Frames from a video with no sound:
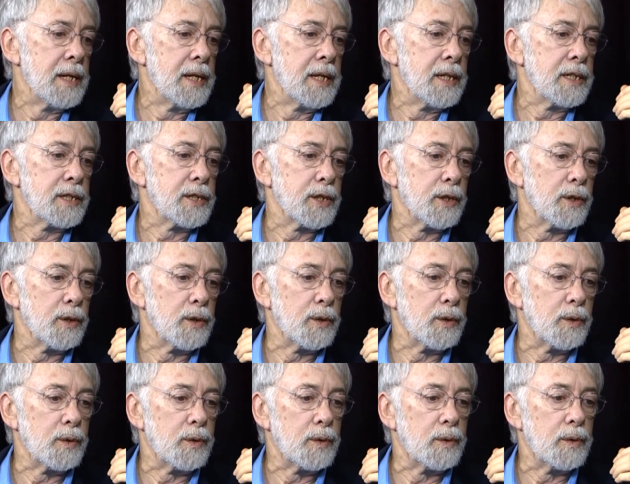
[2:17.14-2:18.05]

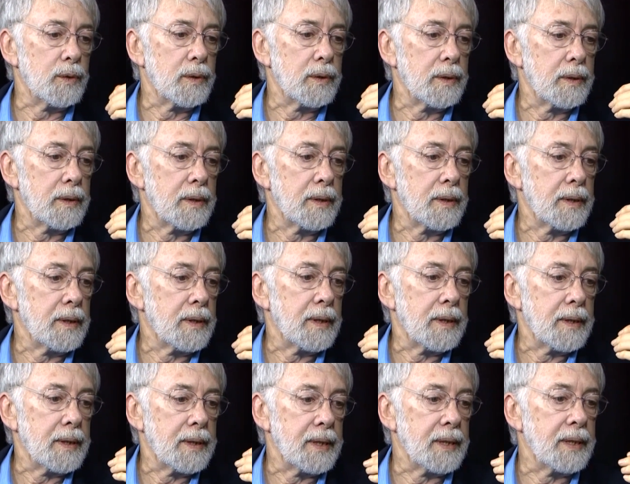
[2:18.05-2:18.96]
So
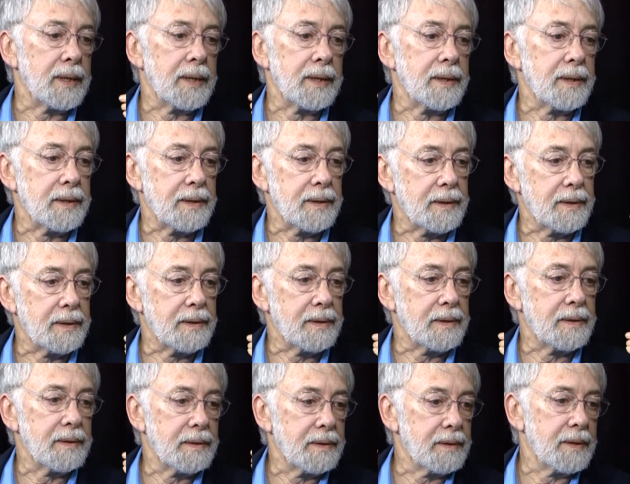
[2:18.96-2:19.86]

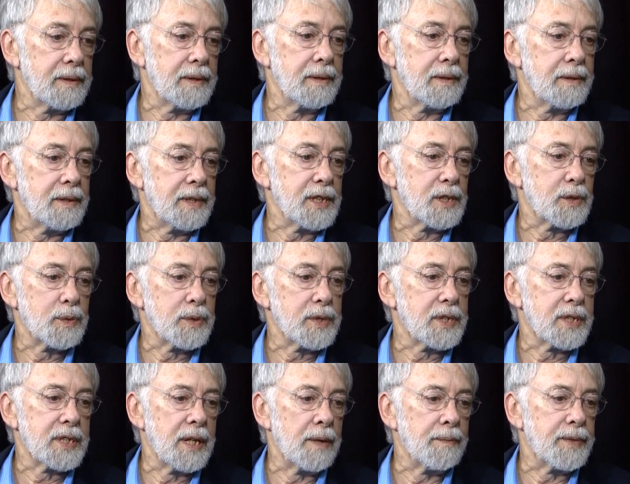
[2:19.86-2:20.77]
this
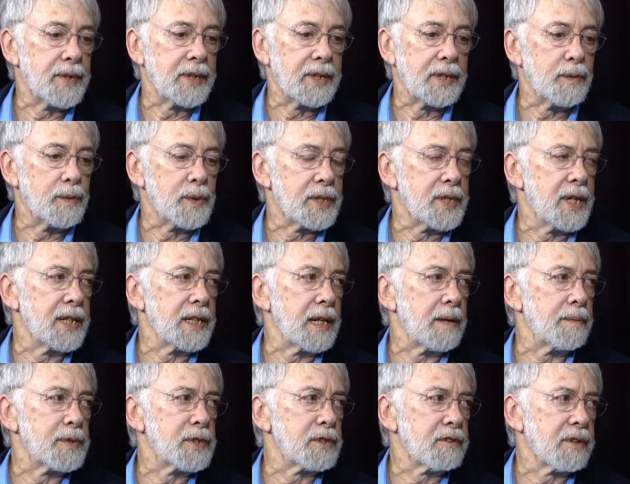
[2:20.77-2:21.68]
was something that was not
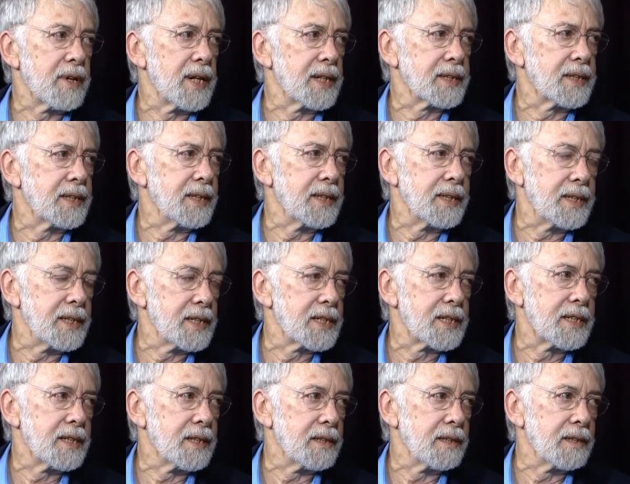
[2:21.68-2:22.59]
abstract and
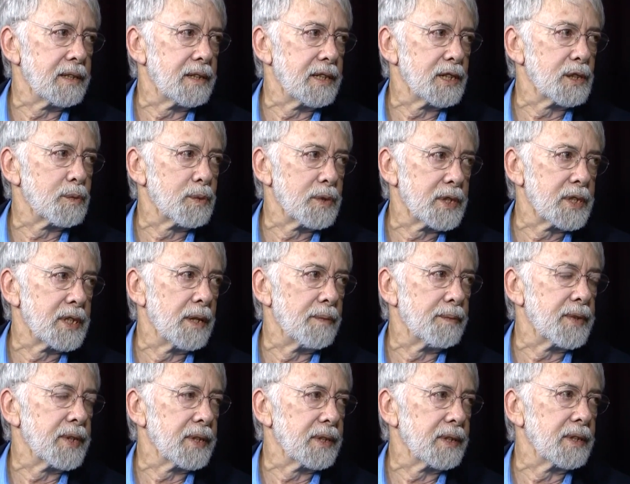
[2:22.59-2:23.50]
distant. This was
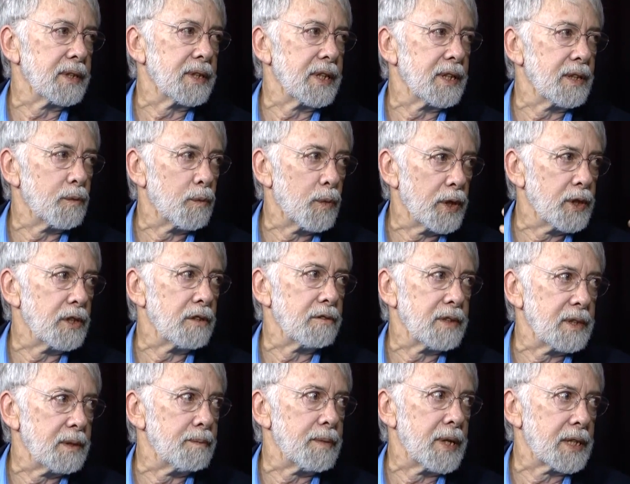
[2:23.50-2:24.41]
something that, when
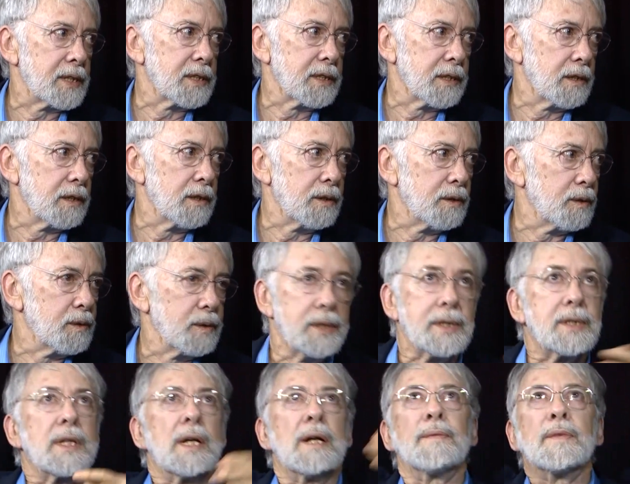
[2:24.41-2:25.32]
you're in Mexico,
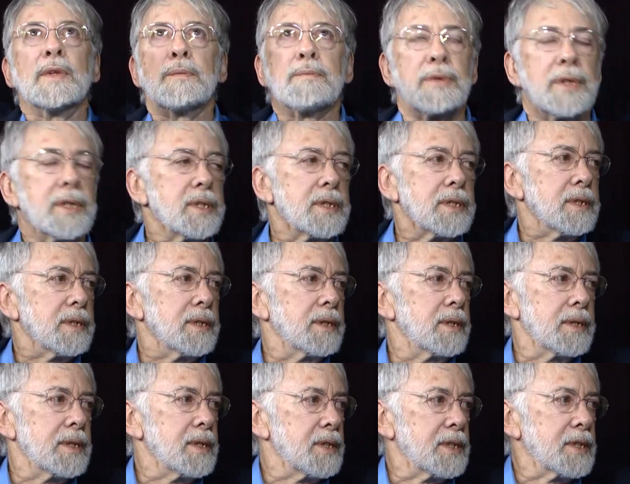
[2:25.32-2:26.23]
is
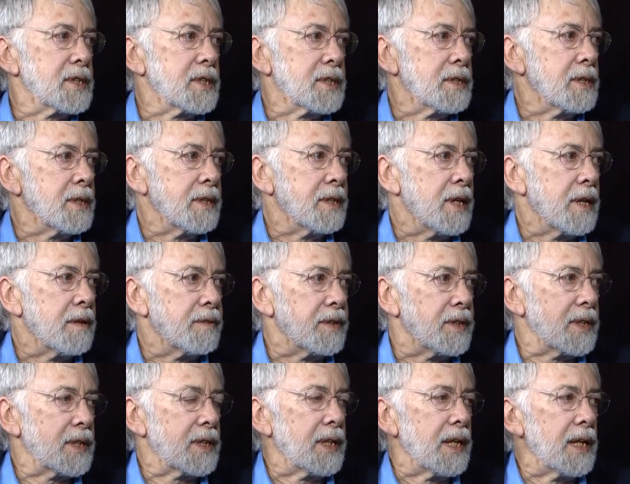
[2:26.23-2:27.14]
omnipresent. It's in
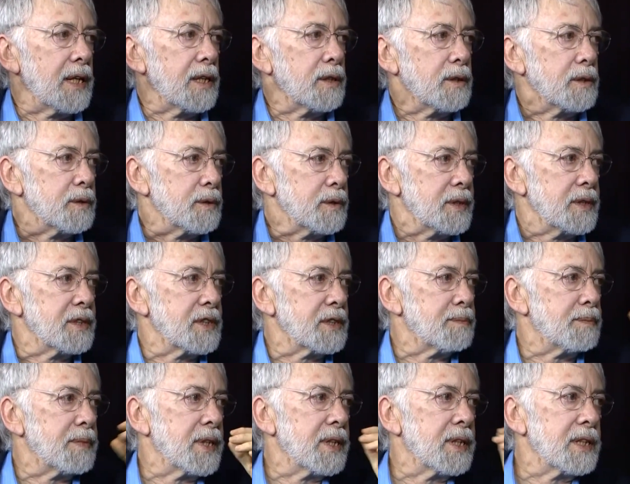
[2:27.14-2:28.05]
every cloud. It's
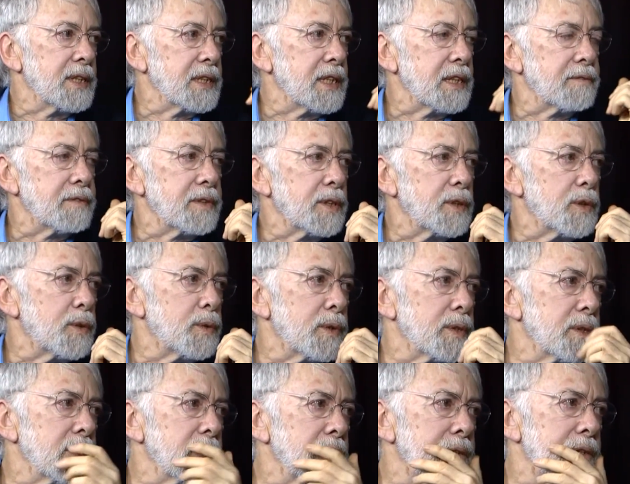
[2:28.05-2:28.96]
behind every
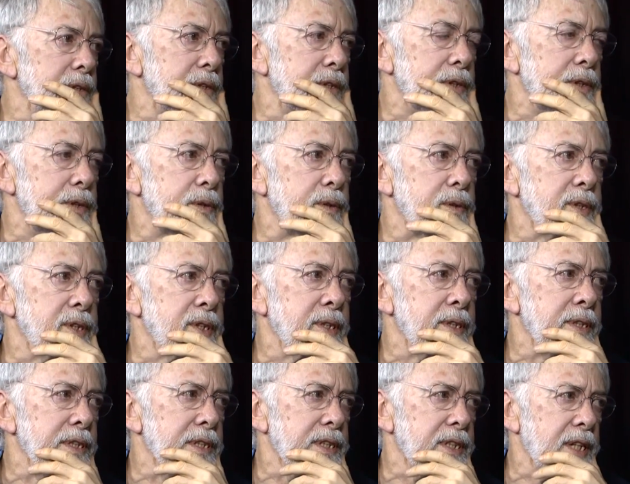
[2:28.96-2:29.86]
corner. And so it's
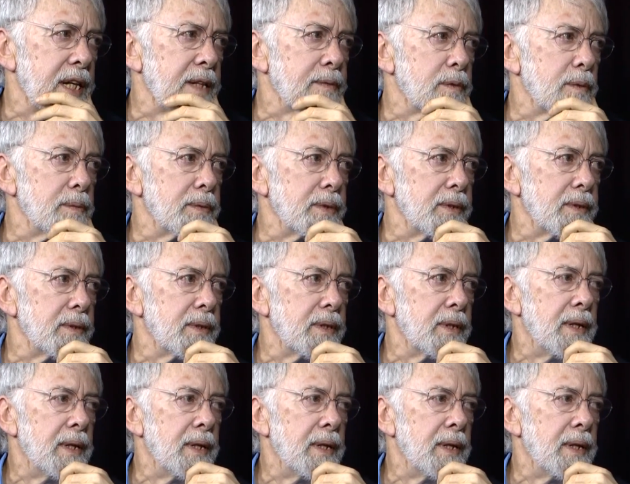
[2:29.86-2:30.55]
inescapable.